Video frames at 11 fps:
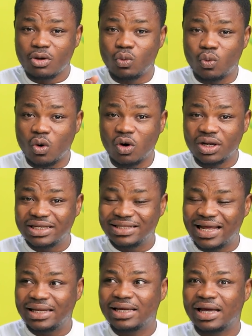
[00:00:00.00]
war,
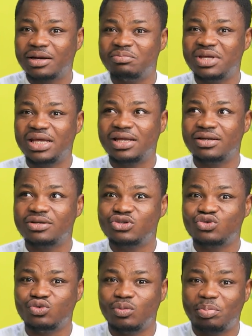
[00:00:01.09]
that can mean
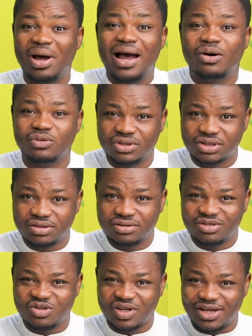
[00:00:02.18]
to pound
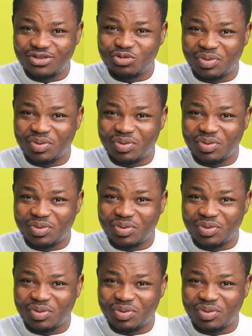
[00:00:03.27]
okay, to